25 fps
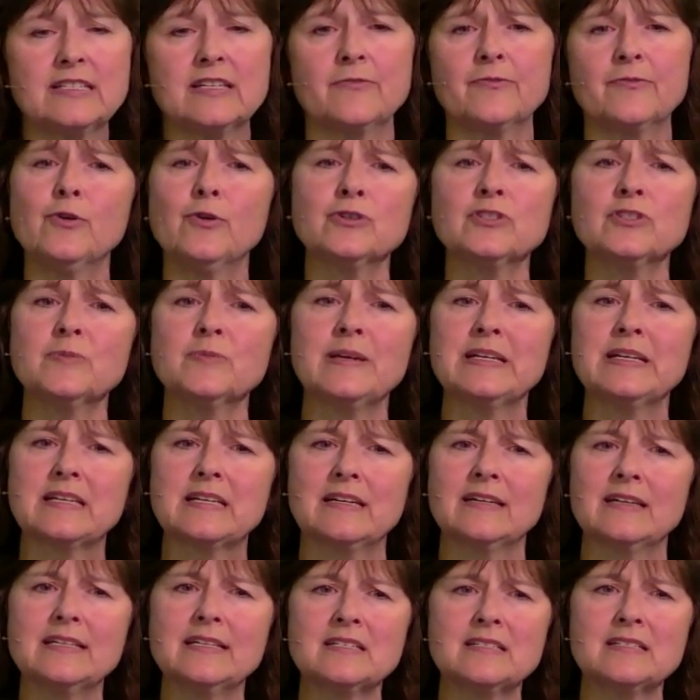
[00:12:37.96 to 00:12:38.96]
It forced me
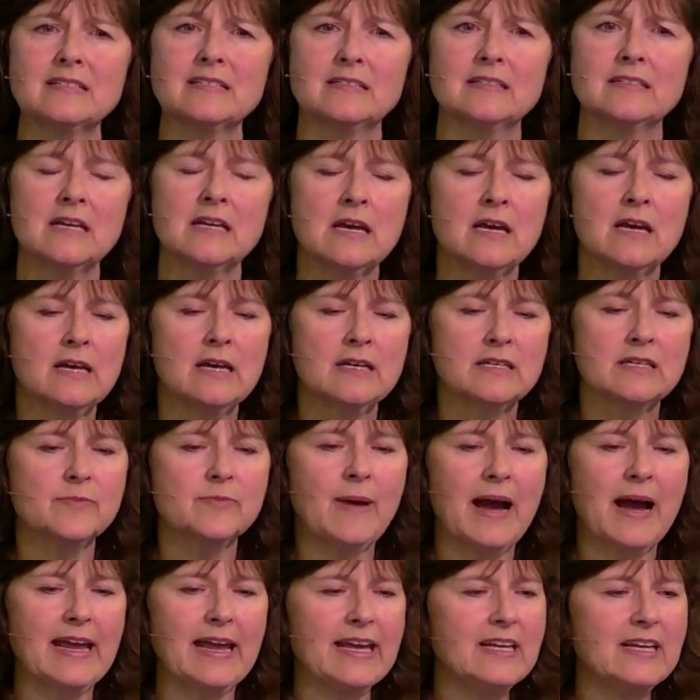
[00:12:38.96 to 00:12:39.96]
to listen to
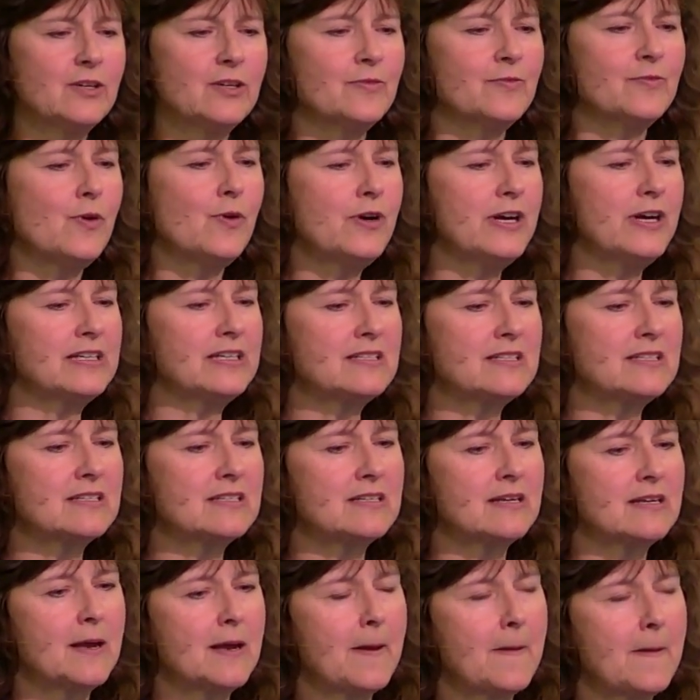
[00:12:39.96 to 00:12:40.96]
my inner
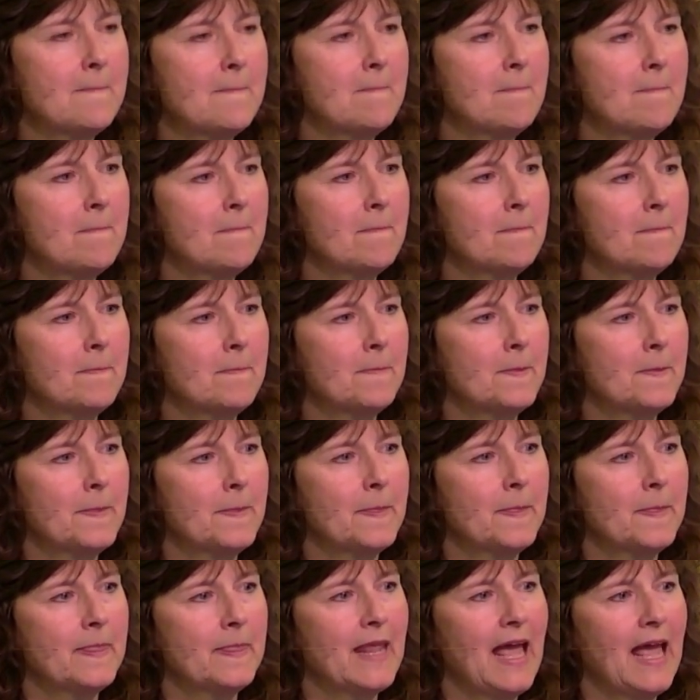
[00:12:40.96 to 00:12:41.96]
voice.
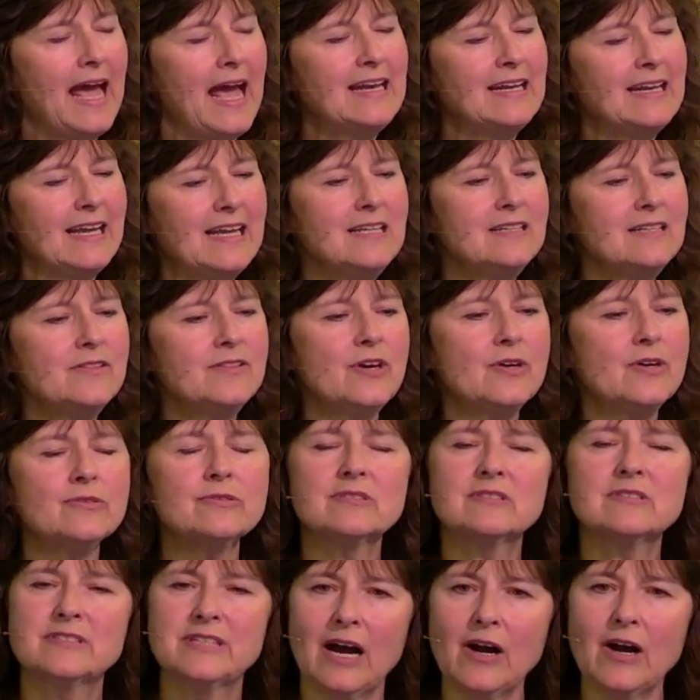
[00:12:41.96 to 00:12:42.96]
And in those
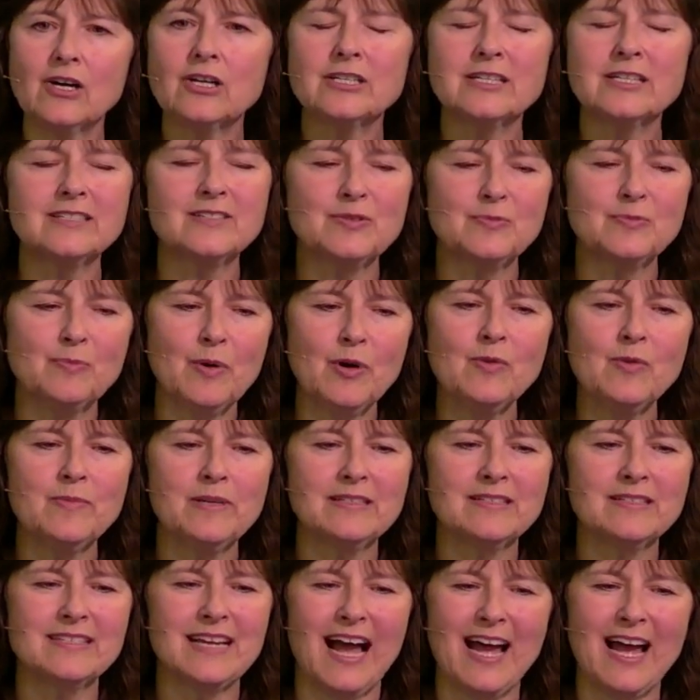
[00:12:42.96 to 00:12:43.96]
darkest
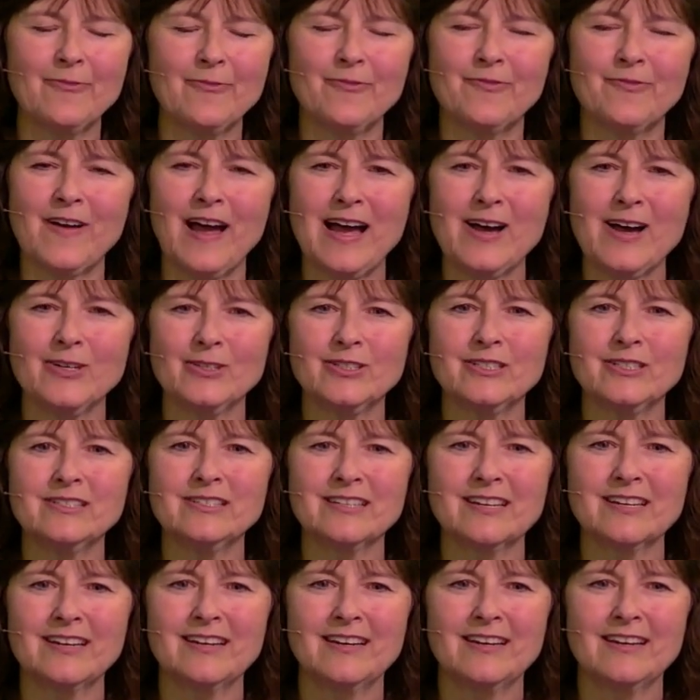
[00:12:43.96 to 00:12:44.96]
moments, I found
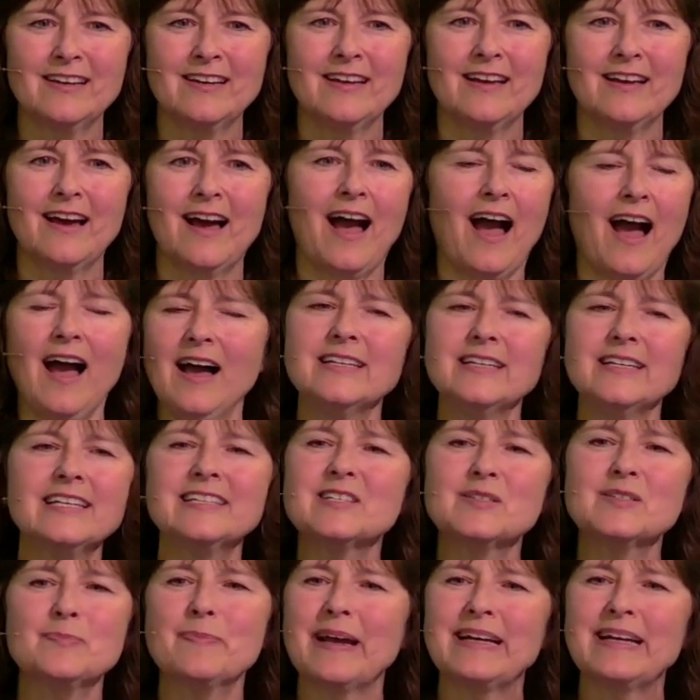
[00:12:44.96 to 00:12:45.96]

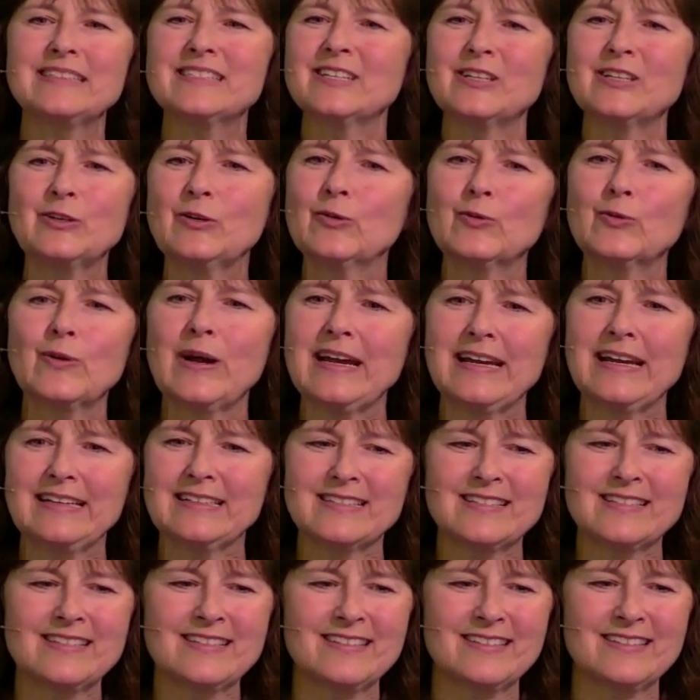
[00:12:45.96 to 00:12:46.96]
unexpected
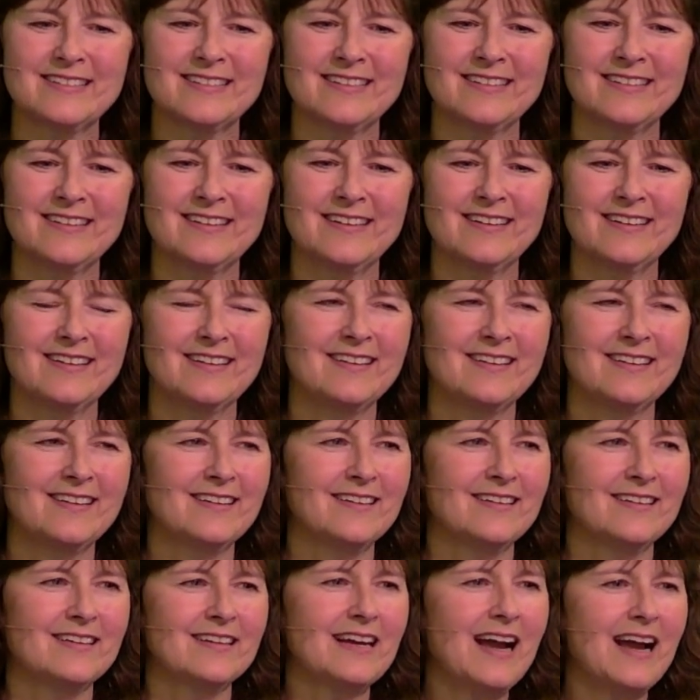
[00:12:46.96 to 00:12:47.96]
grace,
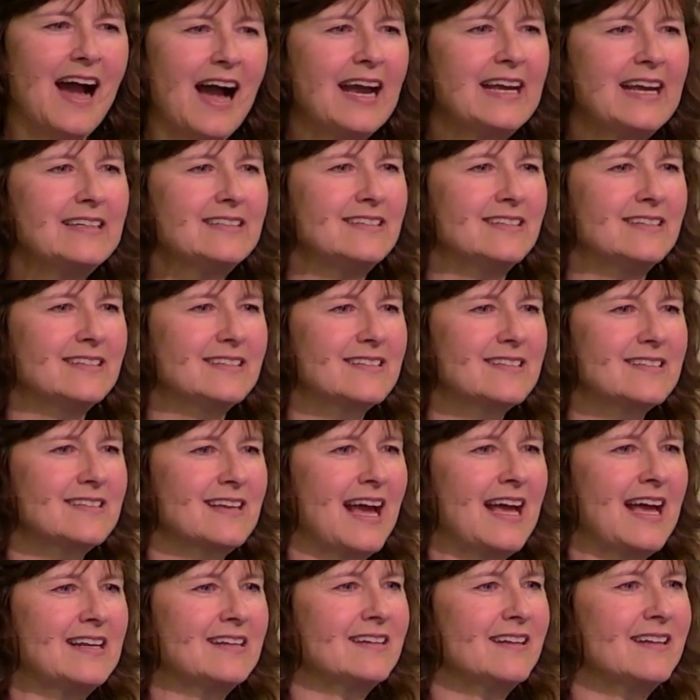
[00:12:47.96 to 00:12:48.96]
kindness,
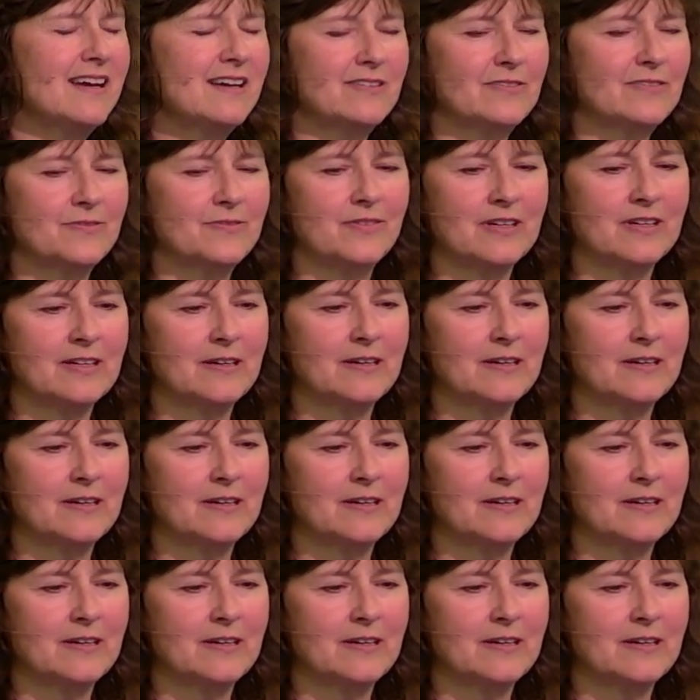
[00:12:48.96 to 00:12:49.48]
and love.